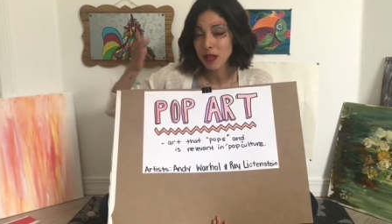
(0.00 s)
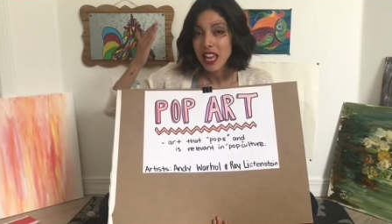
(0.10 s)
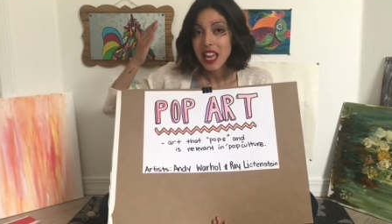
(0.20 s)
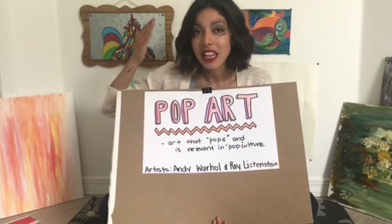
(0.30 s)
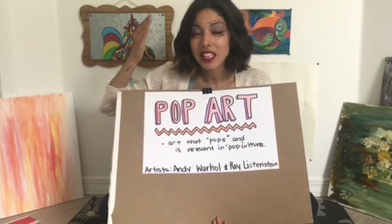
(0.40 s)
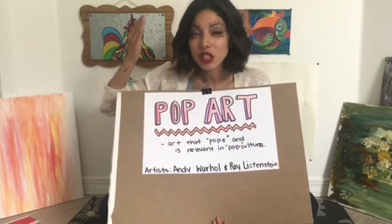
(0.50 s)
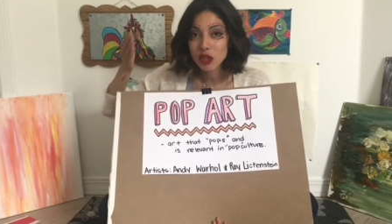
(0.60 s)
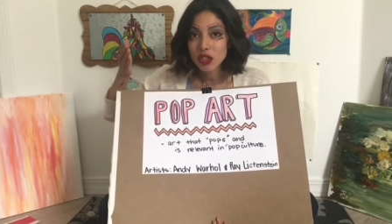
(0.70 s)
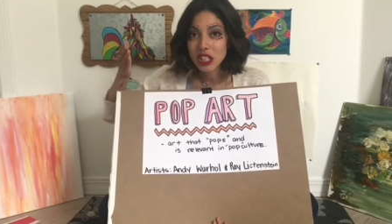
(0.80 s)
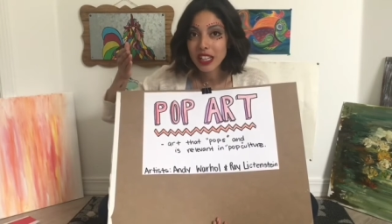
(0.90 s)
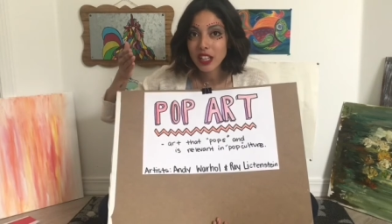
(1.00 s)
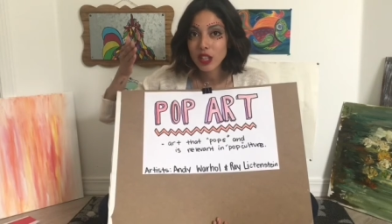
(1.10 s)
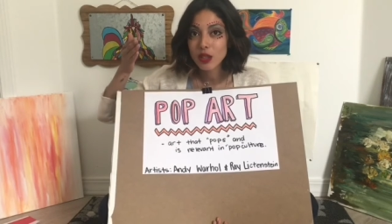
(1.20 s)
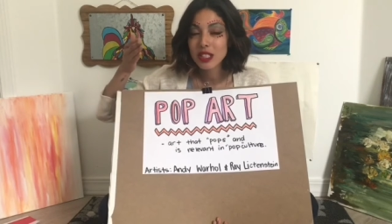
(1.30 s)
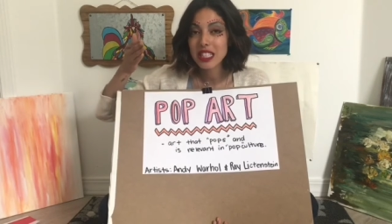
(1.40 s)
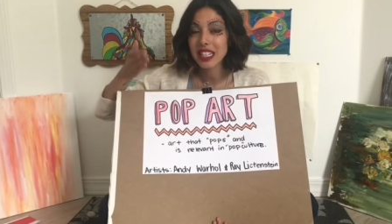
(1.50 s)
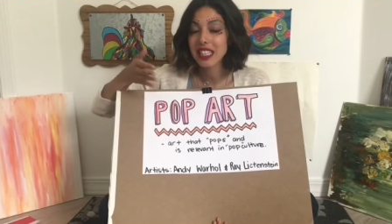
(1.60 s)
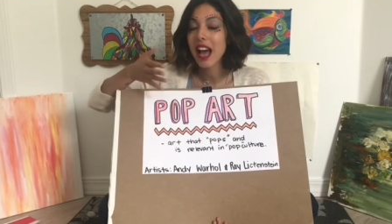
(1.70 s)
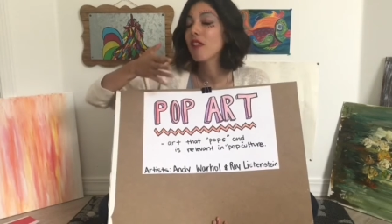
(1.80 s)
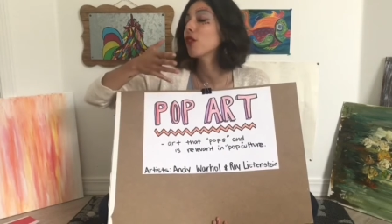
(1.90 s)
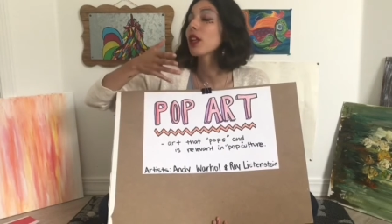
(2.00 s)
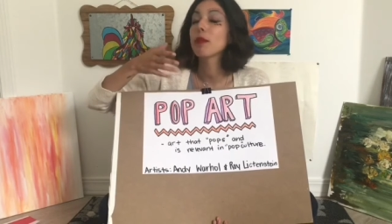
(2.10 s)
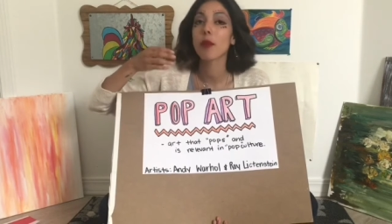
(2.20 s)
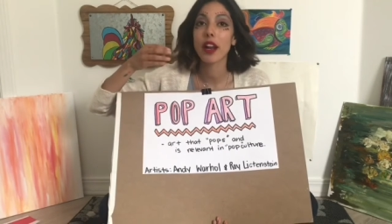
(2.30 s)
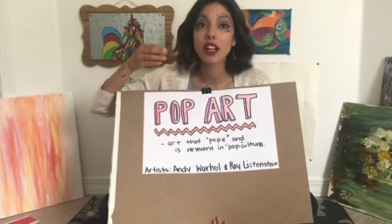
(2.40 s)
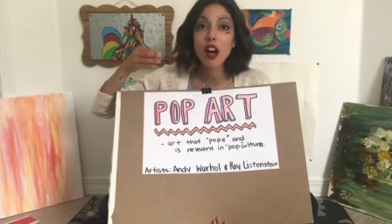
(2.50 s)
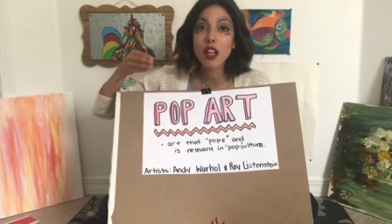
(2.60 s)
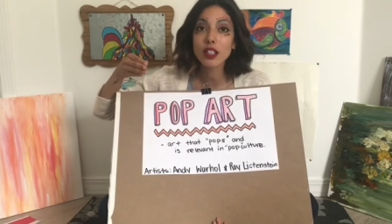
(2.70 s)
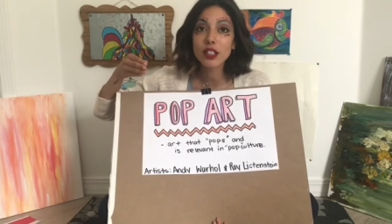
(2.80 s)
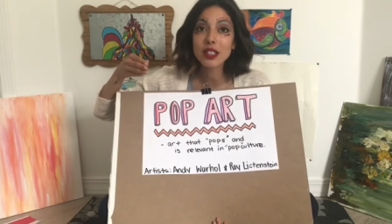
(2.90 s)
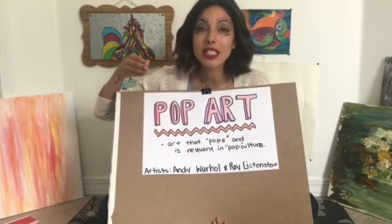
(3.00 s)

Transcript: And it usually includes things that have really bright colors,